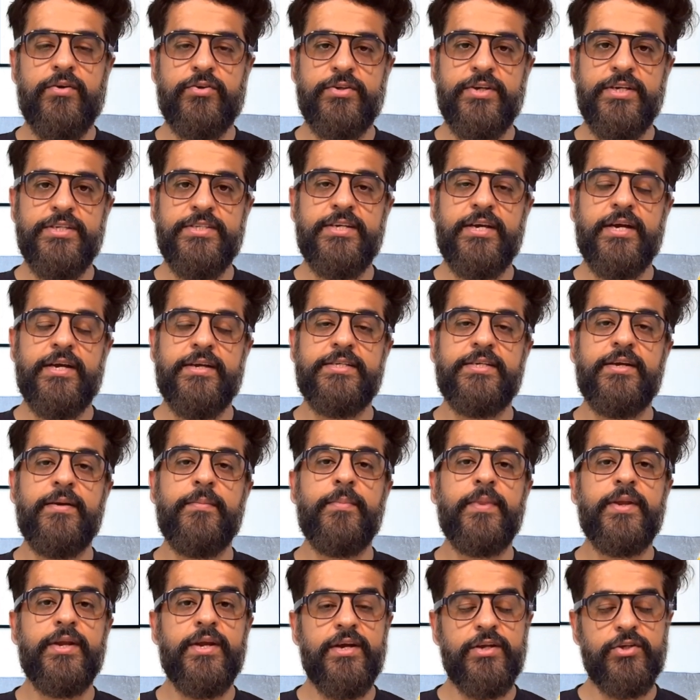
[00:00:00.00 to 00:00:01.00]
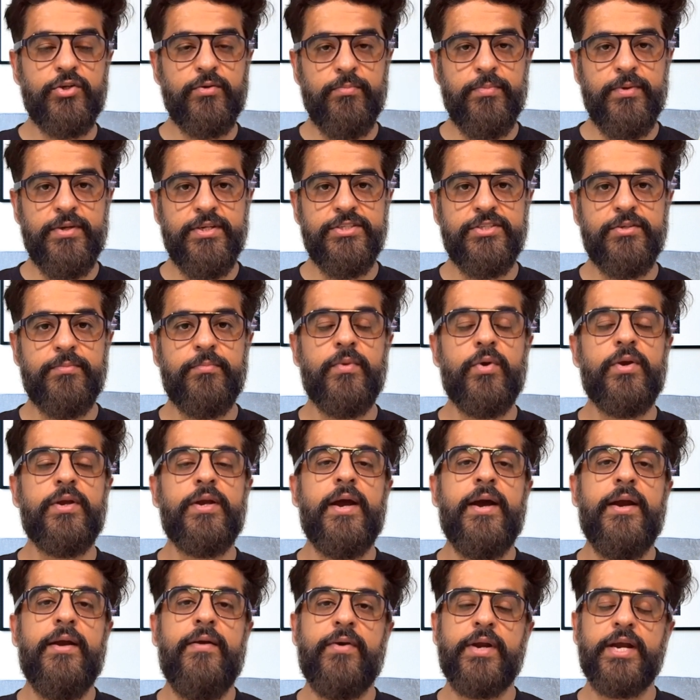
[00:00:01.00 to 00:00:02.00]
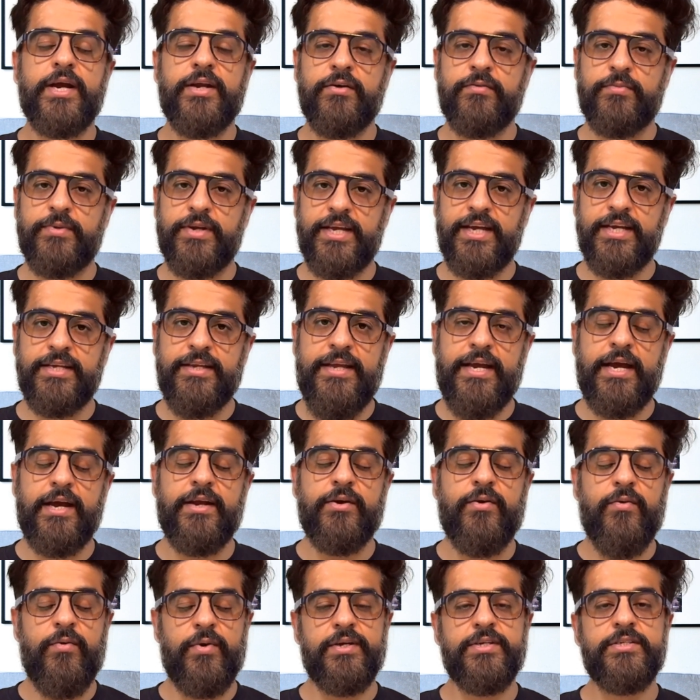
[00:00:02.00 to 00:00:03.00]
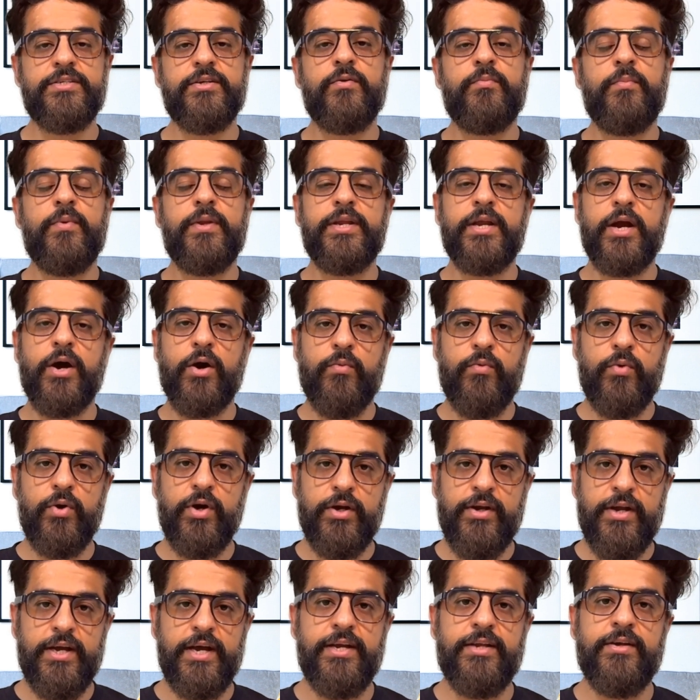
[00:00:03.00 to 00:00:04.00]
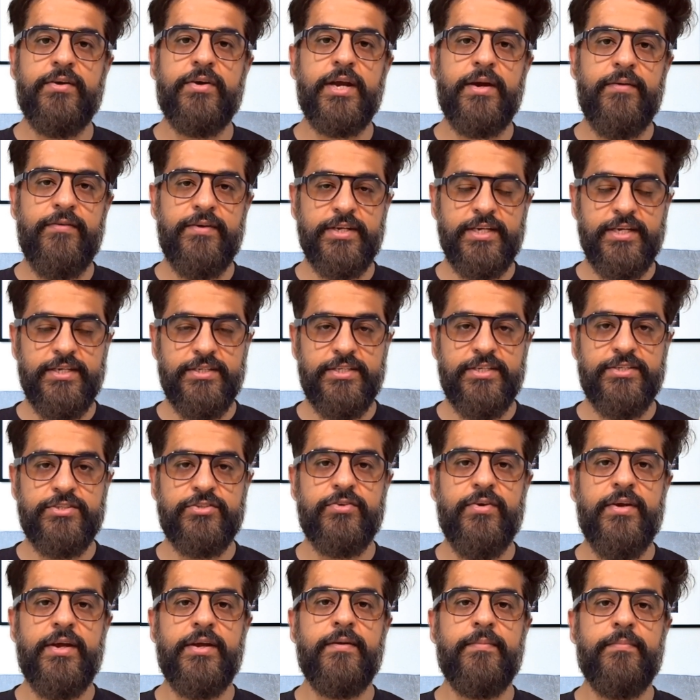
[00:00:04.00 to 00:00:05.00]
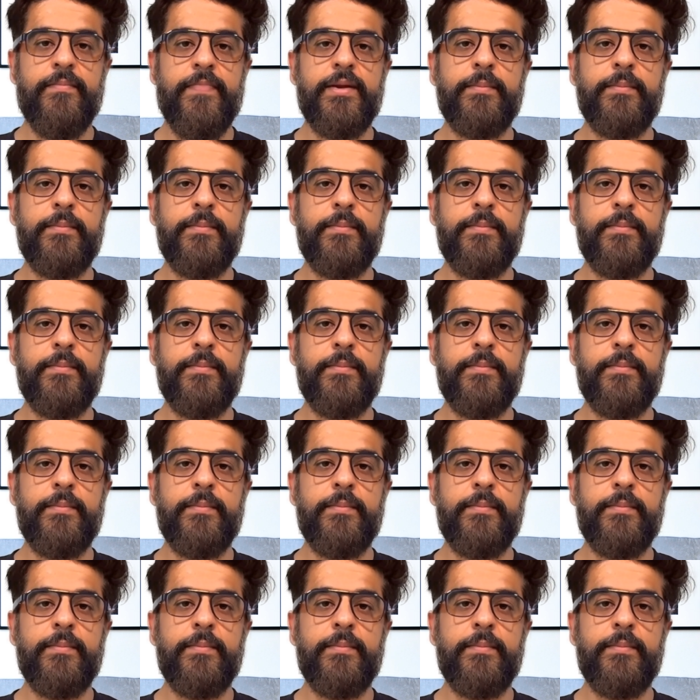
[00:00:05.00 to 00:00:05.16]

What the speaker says: to discuss the Pareto Principle and try to relate that to us with our work and travel industry.